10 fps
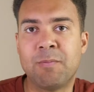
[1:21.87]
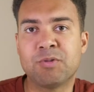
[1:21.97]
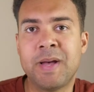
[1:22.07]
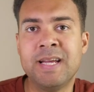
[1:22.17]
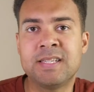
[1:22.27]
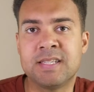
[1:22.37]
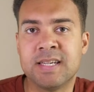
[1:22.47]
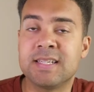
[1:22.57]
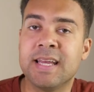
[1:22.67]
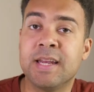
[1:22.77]
and was
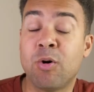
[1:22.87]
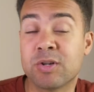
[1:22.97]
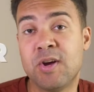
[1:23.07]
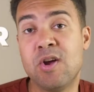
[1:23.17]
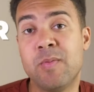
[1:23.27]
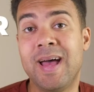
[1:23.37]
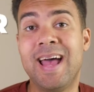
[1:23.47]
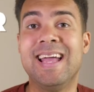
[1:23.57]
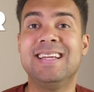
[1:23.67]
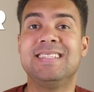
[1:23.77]
patented in October
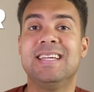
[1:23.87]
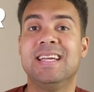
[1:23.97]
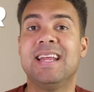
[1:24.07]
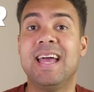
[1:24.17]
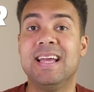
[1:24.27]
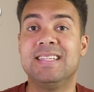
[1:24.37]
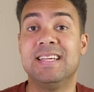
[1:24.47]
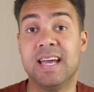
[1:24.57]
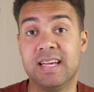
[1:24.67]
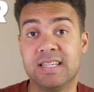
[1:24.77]

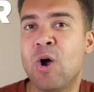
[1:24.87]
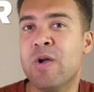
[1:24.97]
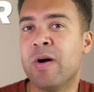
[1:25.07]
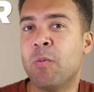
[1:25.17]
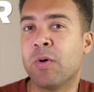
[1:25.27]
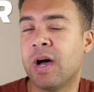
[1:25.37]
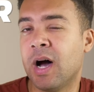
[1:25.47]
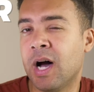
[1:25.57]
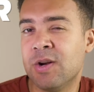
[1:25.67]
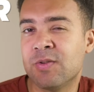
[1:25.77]
1888, over
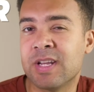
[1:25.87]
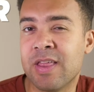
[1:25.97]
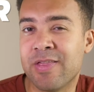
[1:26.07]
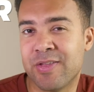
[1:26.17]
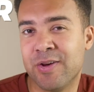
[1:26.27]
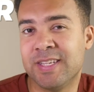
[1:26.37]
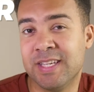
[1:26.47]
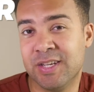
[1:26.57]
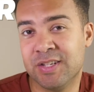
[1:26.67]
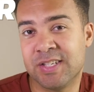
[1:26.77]
130
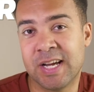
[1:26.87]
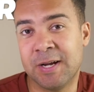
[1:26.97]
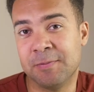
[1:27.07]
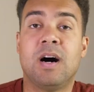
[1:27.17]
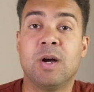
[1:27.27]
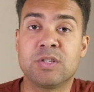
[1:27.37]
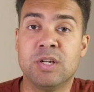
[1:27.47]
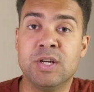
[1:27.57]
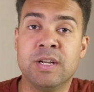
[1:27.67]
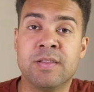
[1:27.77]
years ago. I also
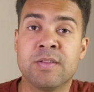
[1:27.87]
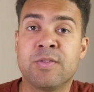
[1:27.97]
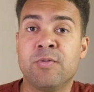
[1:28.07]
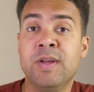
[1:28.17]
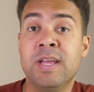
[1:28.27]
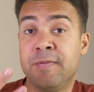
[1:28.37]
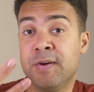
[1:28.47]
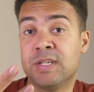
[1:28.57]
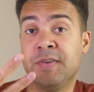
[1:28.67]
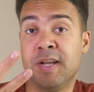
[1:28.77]
learned that the three
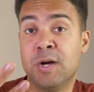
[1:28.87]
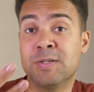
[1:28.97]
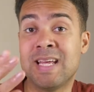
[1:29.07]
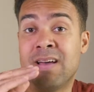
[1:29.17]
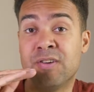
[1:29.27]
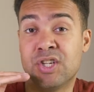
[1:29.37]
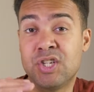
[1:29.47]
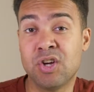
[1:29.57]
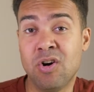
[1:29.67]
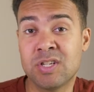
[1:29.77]
first videos ever
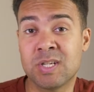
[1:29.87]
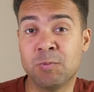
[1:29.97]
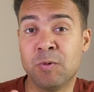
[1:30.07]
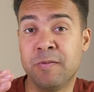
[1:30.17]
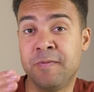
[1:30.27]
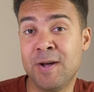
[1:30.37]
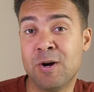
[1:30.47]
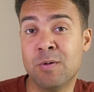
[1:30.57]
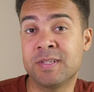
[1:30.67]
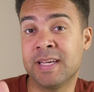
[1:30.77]
shot were
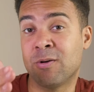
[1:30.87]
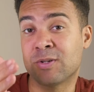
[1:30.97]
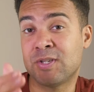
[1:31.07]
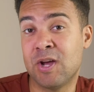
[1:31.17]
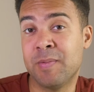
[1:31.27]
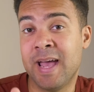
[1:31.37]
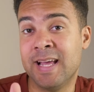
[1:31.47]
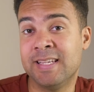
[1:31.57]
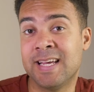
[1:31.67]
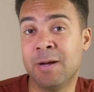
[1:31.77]
filmed in October
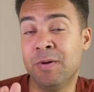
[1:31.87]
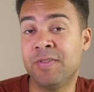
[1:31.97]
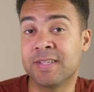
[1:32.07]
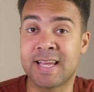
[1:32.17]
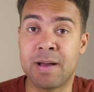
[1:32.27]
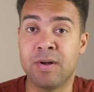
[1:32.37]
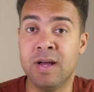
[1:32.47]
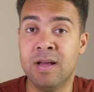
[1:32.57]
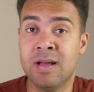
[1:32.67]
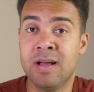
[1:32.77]
88 with this camera,